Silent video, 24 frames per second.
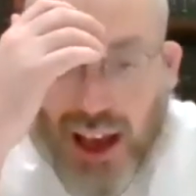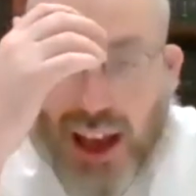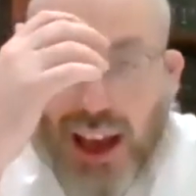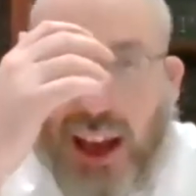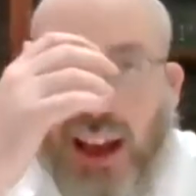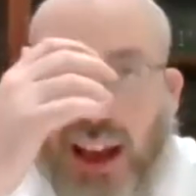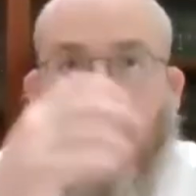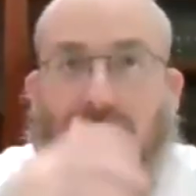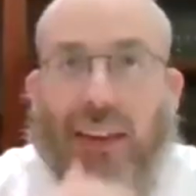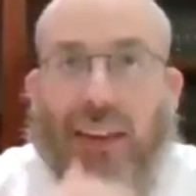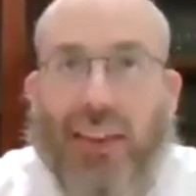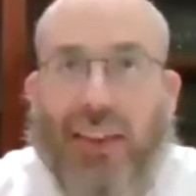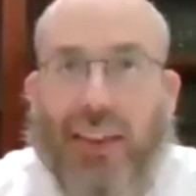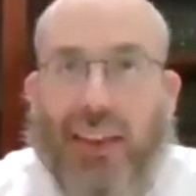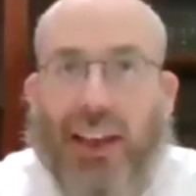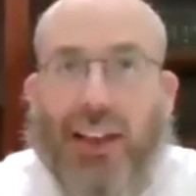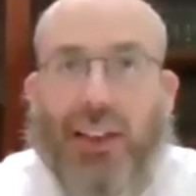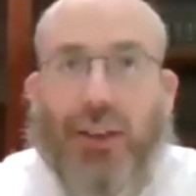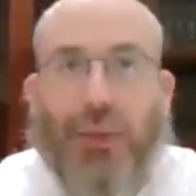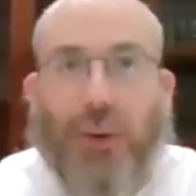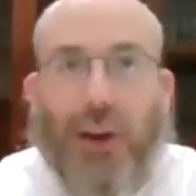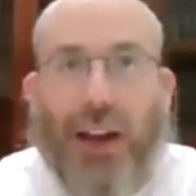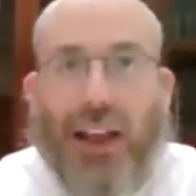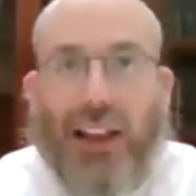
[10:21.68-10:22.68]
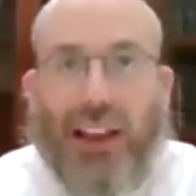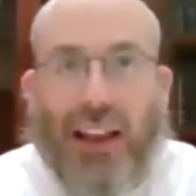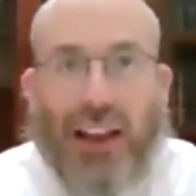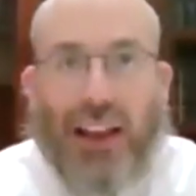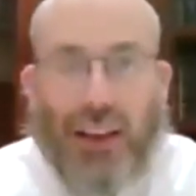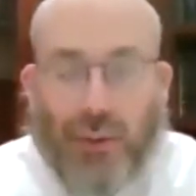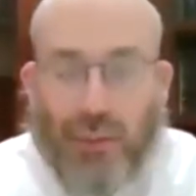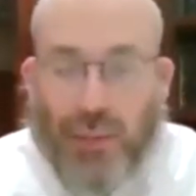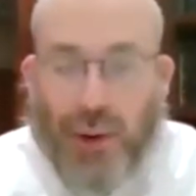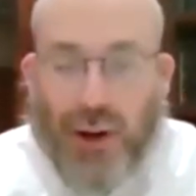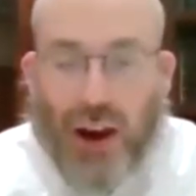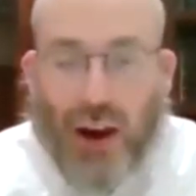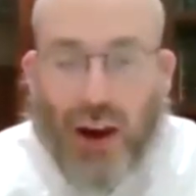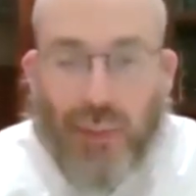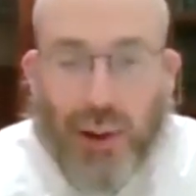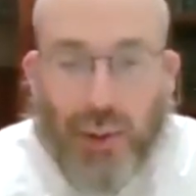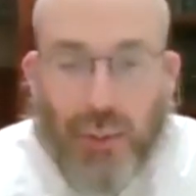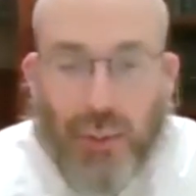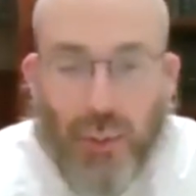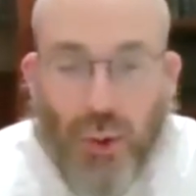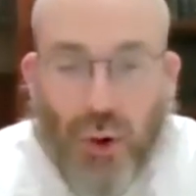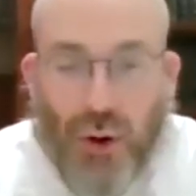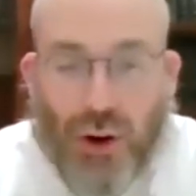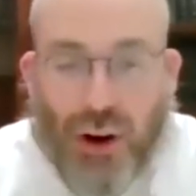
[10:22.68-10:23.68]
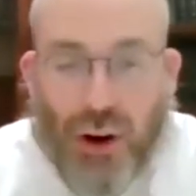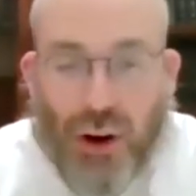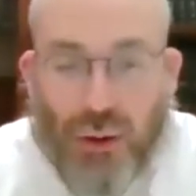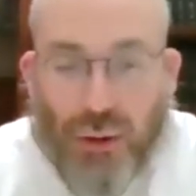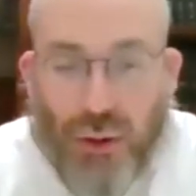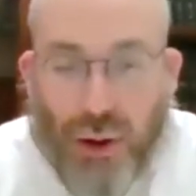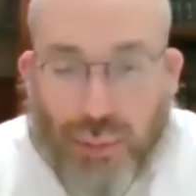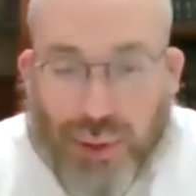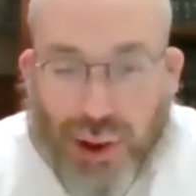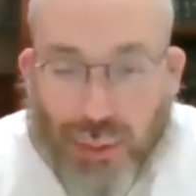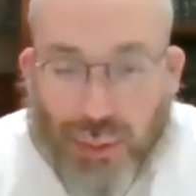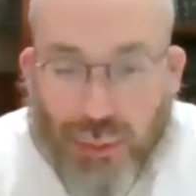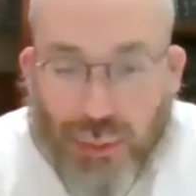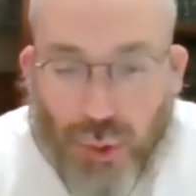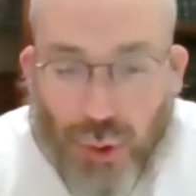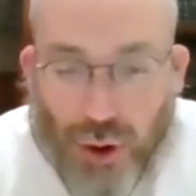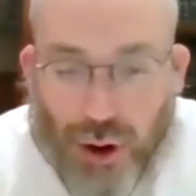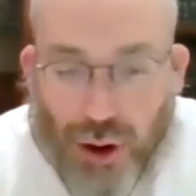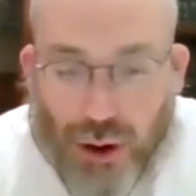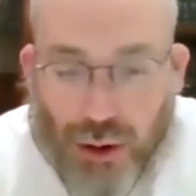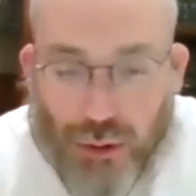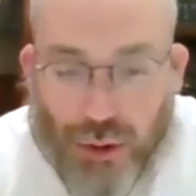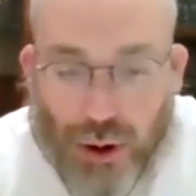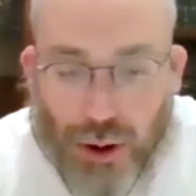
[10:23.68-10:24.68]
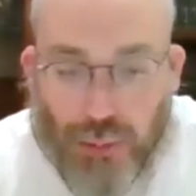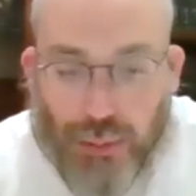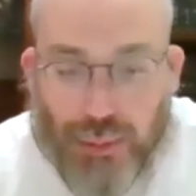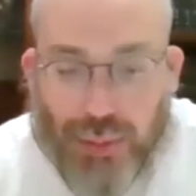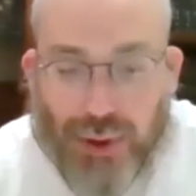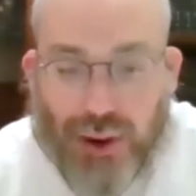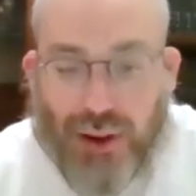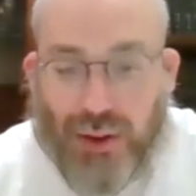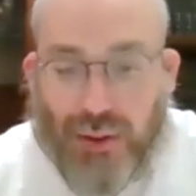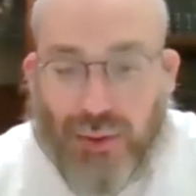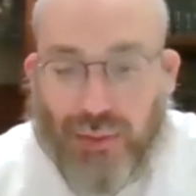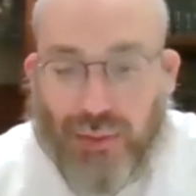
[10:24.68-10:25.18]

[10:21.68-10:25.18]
And things were becoming more corrupt and more corrupt.